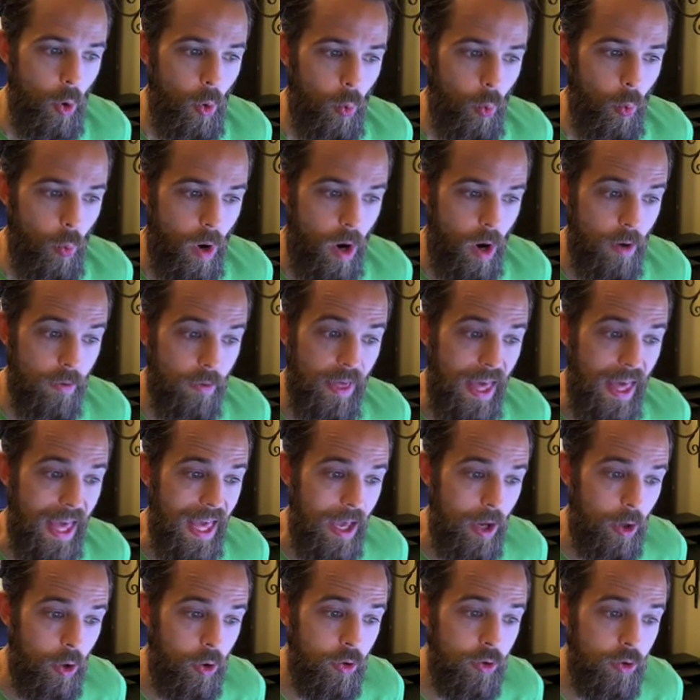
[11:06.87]
While the
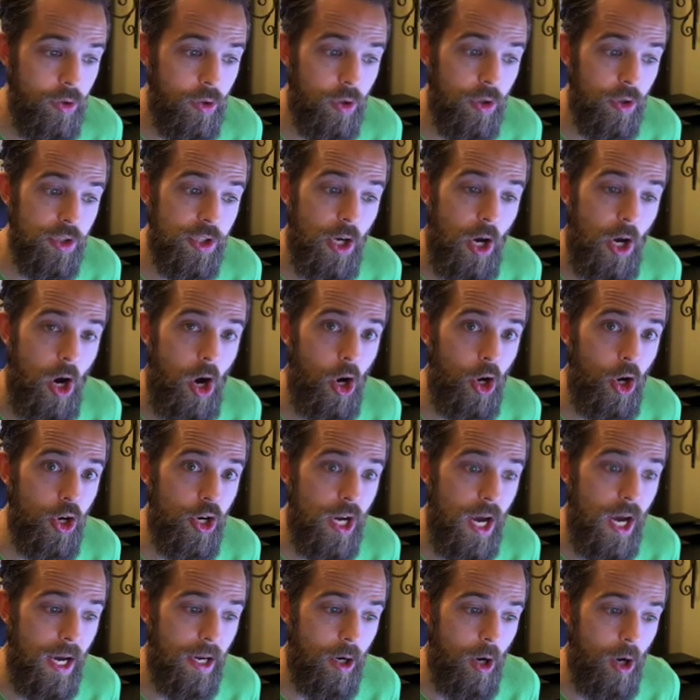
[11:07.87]
elders are
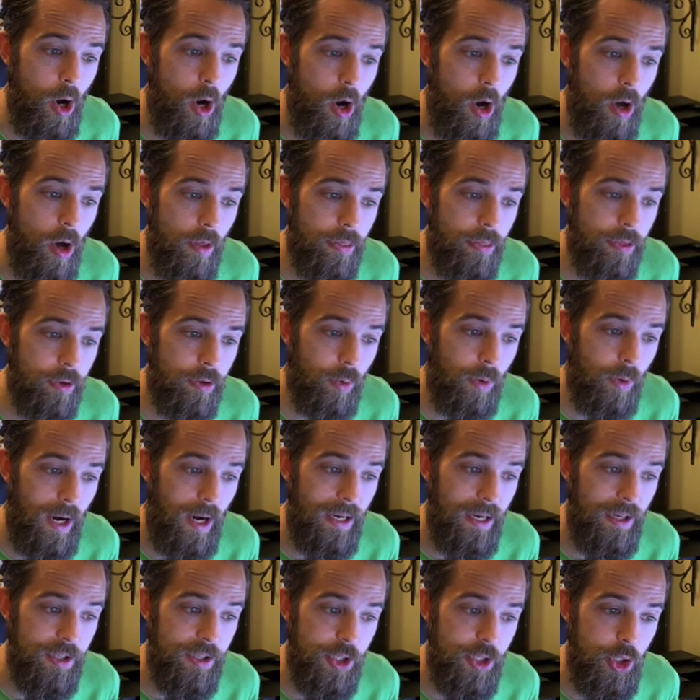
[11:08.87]
not
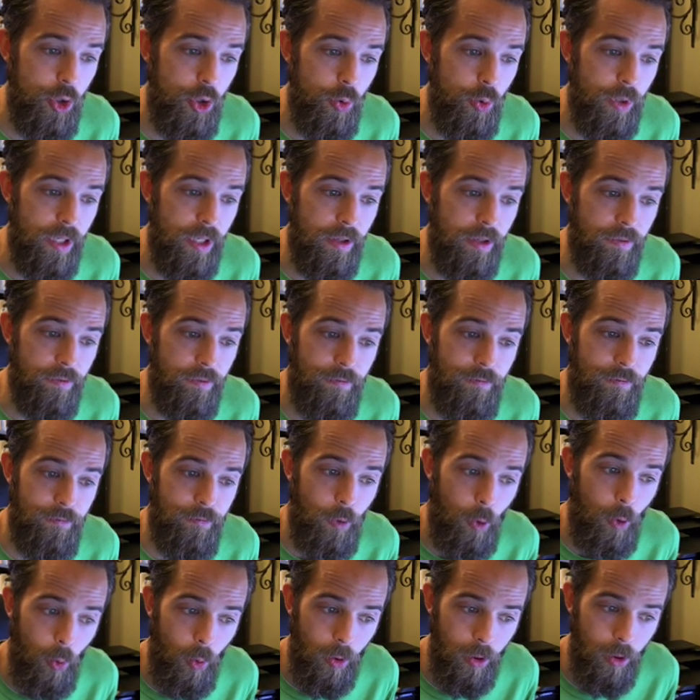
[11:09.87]
authorized to
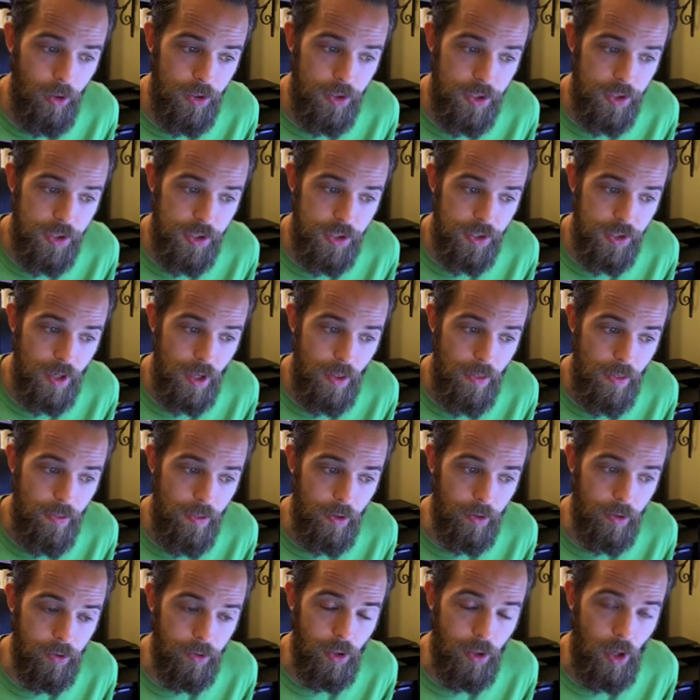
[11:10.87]
enforce the
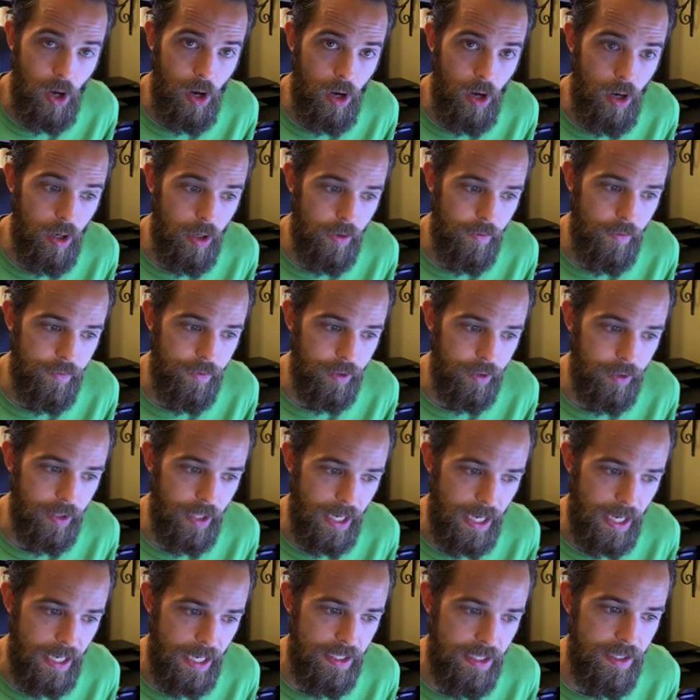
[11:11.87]
law of the
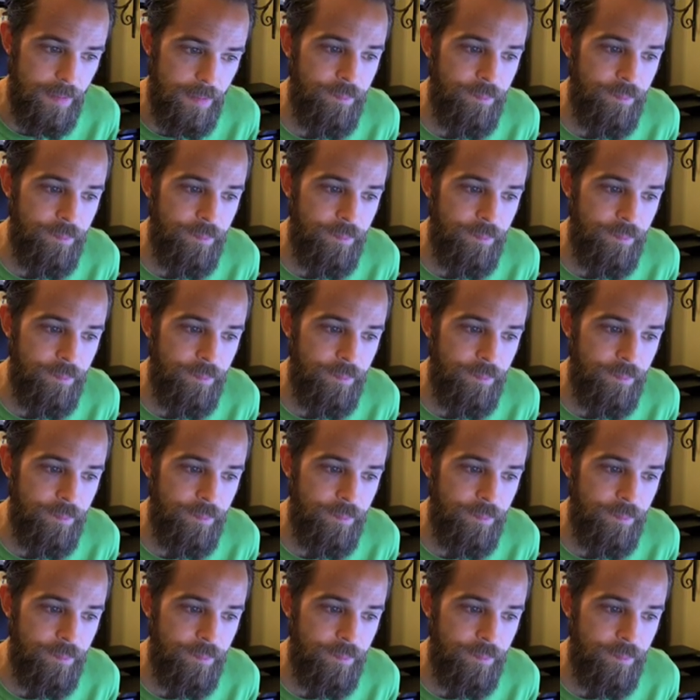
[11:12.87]
land,